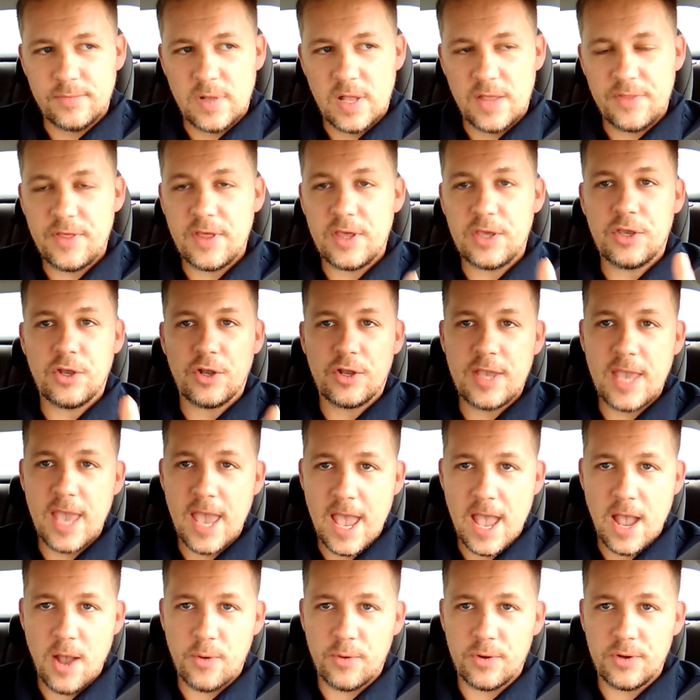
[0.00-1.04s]
I think you're
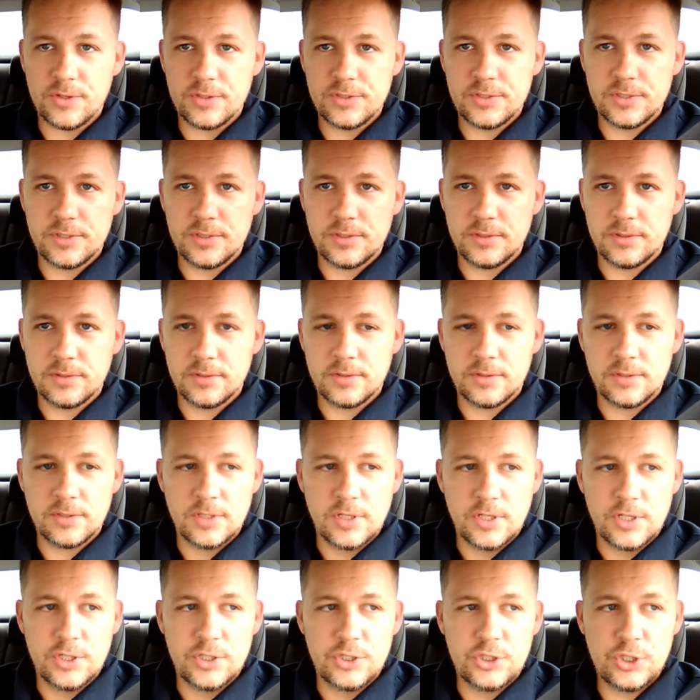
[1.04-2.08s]
cowards
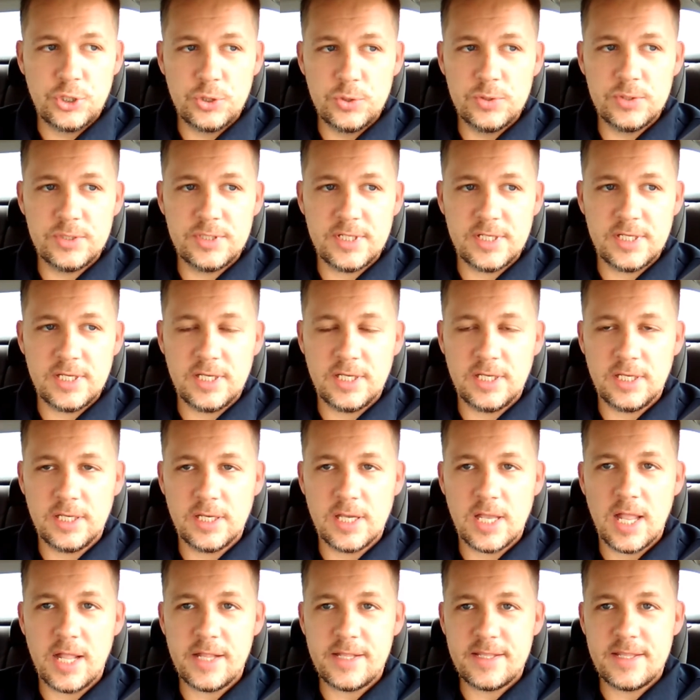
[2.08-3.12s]
choosing
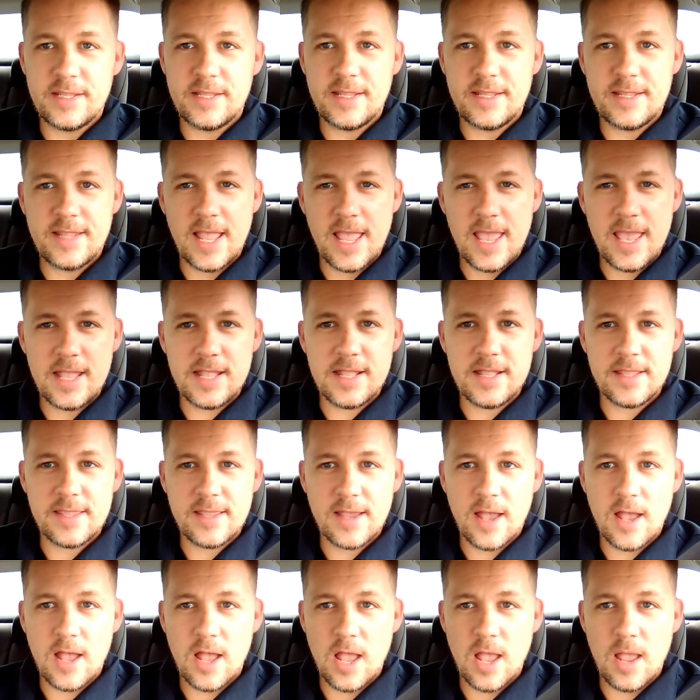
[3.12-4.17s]
a date and
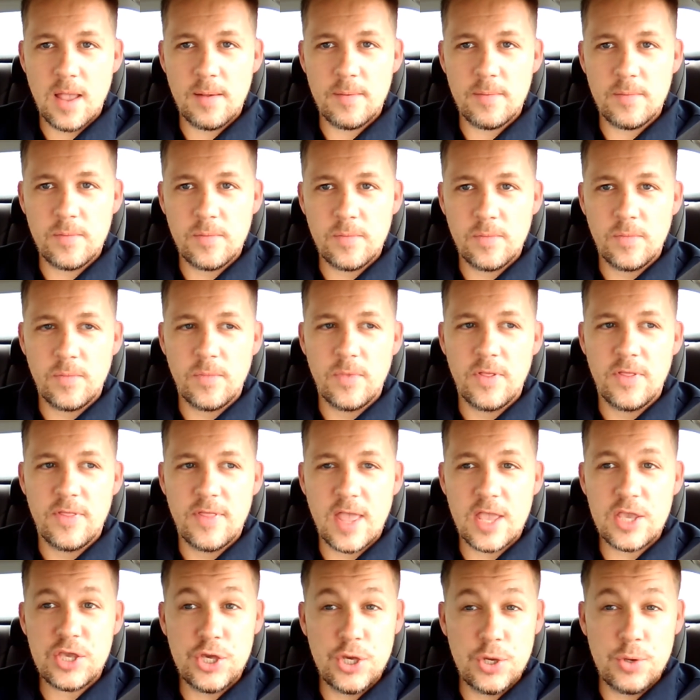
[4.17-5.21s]
time
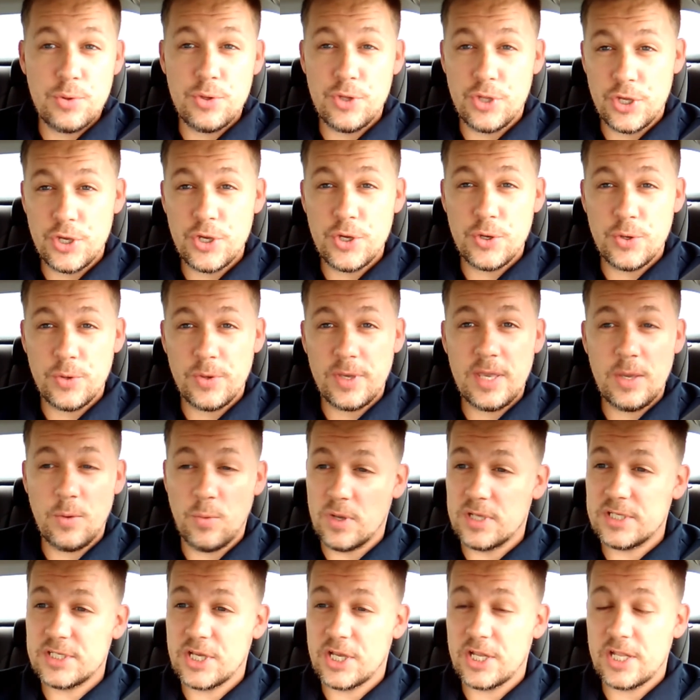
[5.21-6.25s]
that you knew he
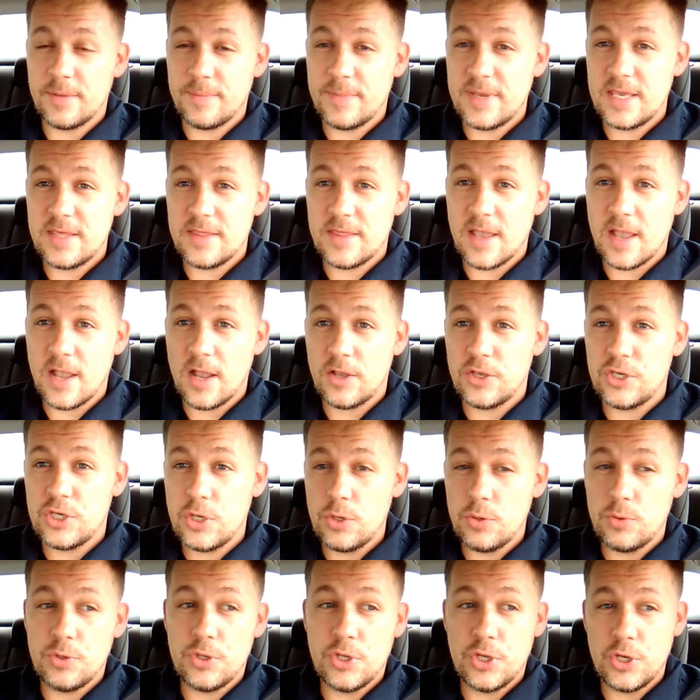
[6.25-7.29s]
wasn't going to be there.
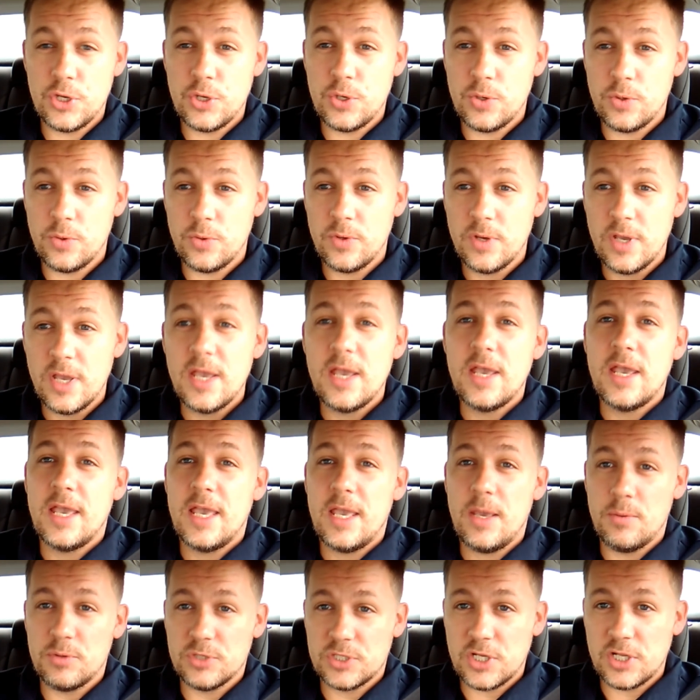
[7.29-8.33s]
You knew
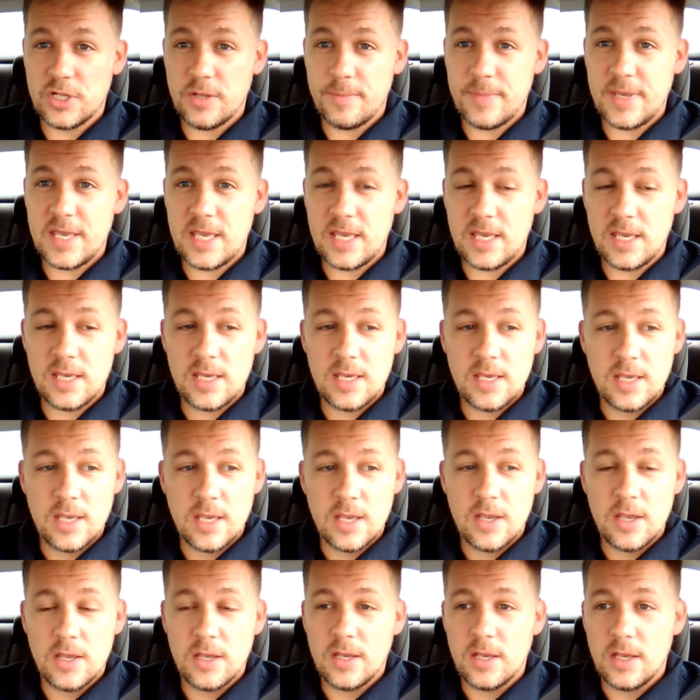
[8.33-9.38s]
he was going to be
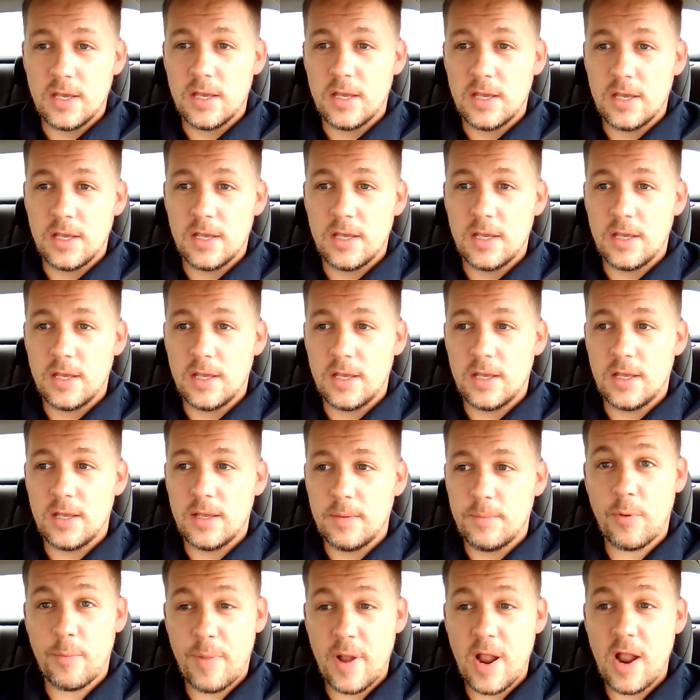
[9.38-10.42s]

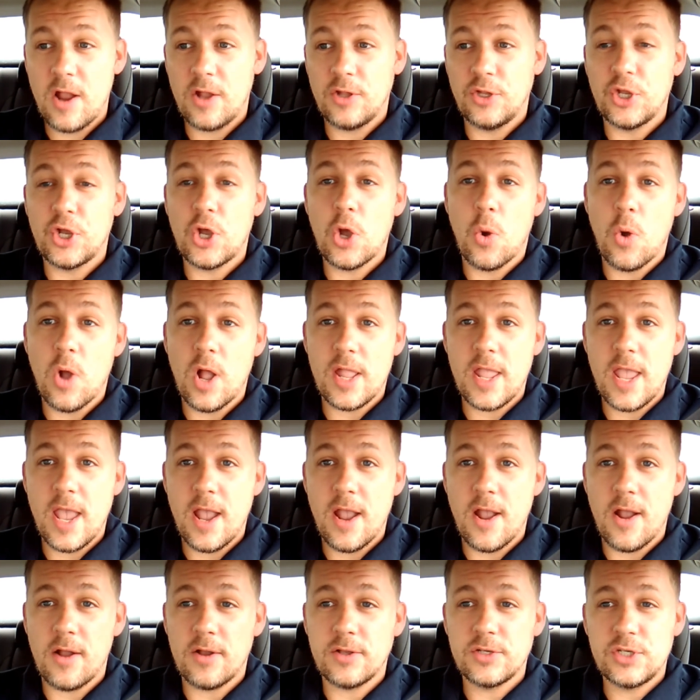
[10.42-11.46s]
preparing to go on
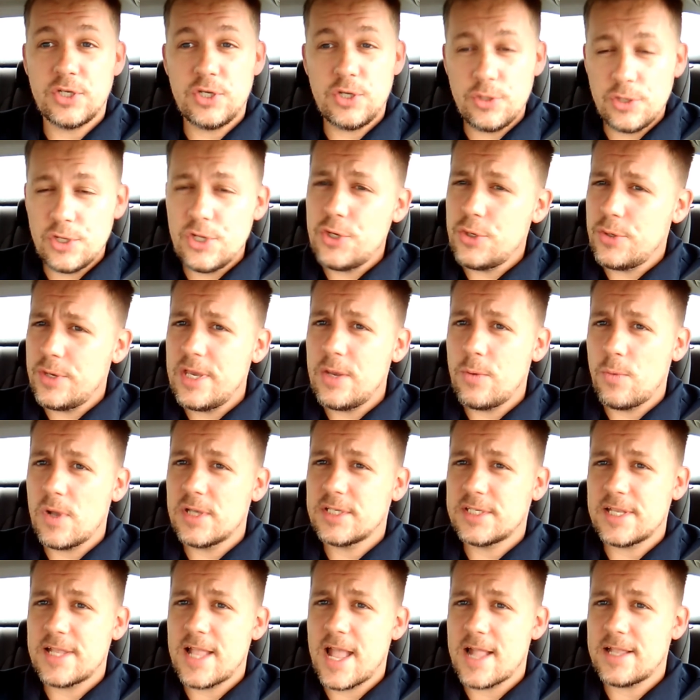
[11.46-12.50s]
air. So you knew he
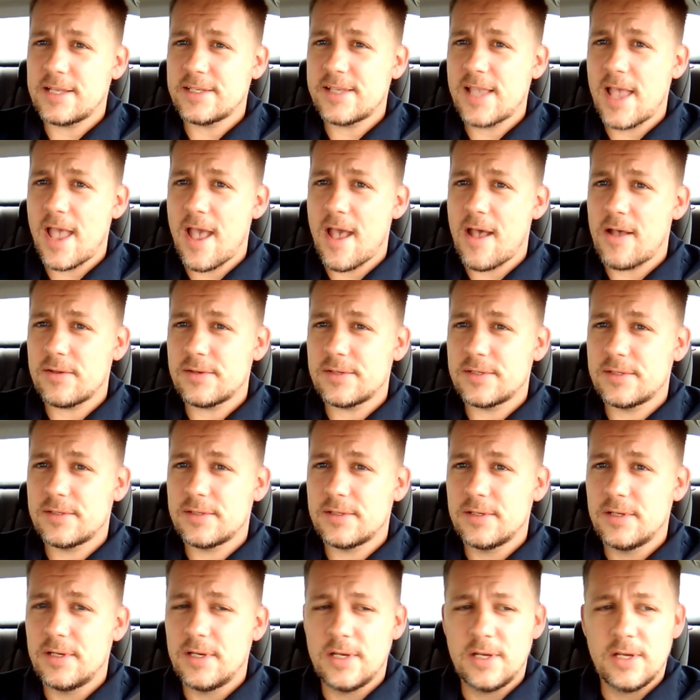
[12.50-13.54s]
wasn't at his
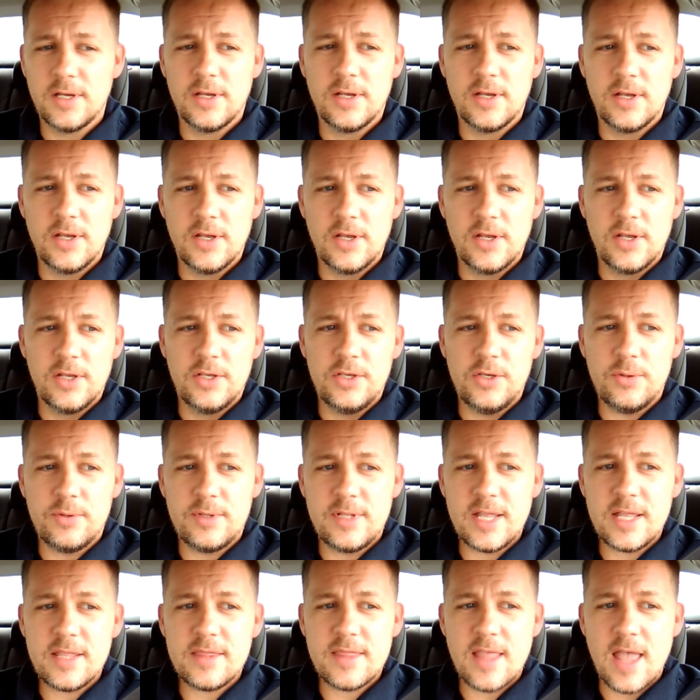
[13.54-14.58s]
house. You
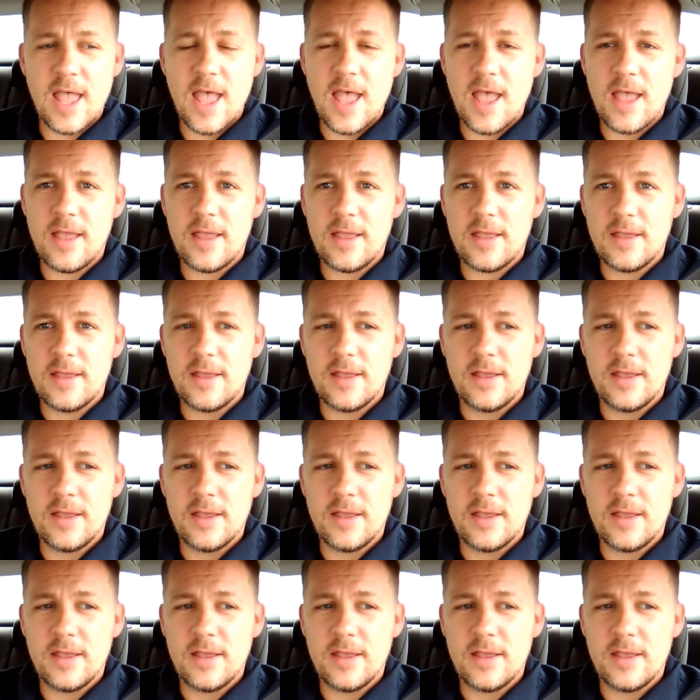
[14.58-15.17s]
did that